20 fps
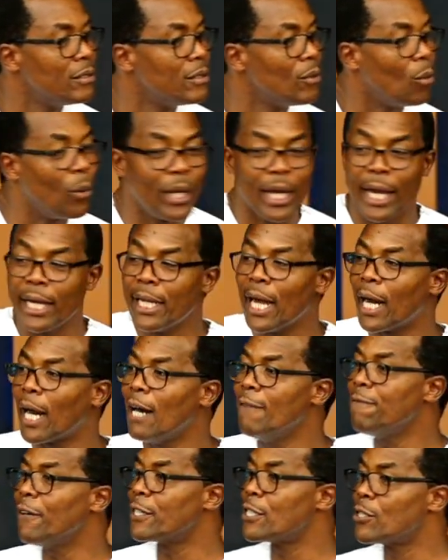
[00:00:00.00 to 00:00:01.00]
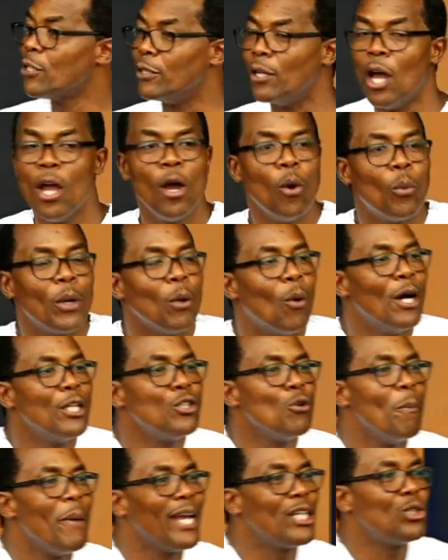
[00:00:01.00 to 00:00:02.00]
We are in a comfort zone. We want
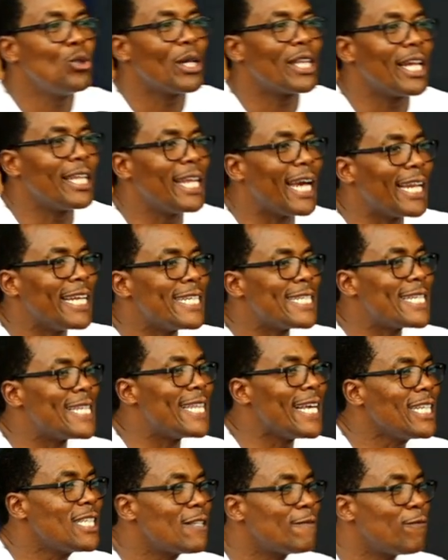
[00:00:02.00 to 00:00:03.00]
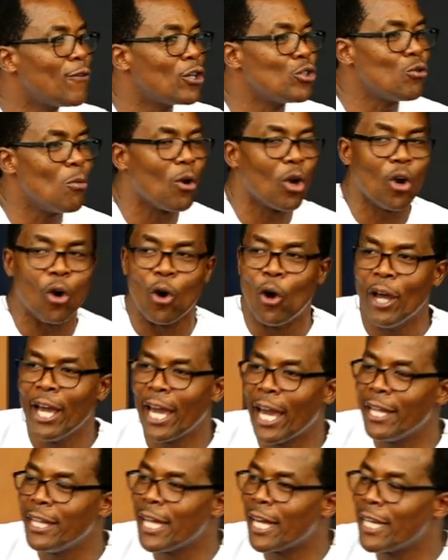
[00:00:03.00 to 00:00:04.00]
to make sure that there is this for tomorrow,
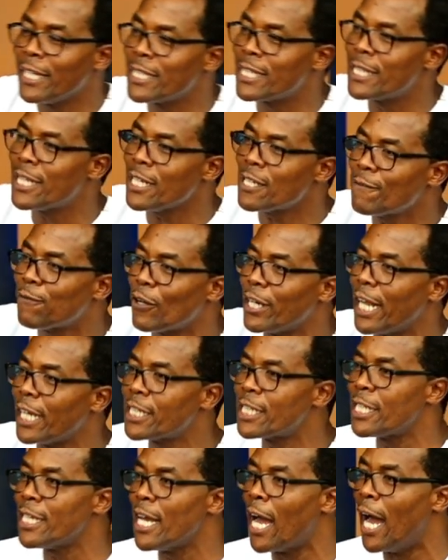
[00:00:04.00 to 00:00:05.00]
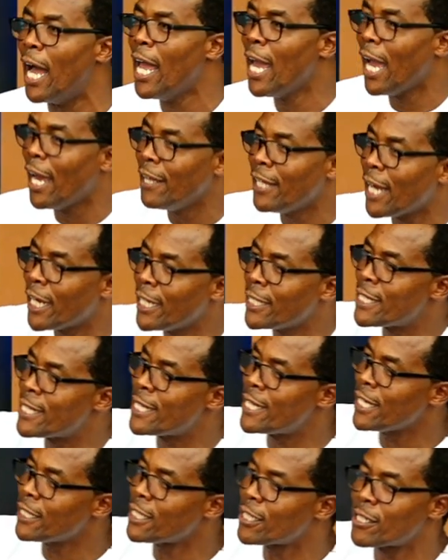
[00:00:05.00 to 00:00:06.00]
and there is this for next year, and there is
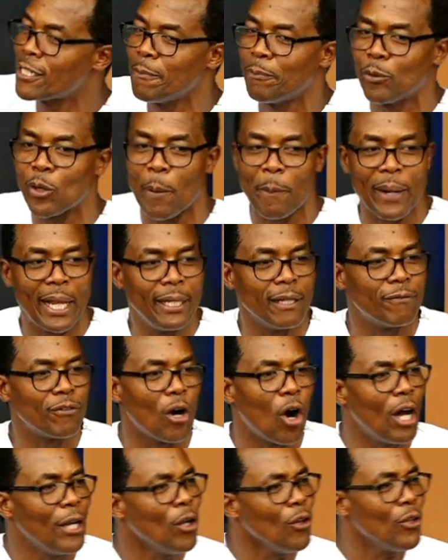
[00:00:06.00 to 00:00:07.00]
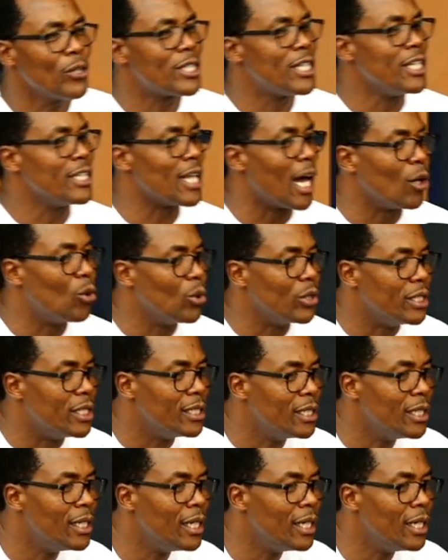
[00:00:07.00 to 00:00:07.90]
this trip we are planning for. And all those things are good.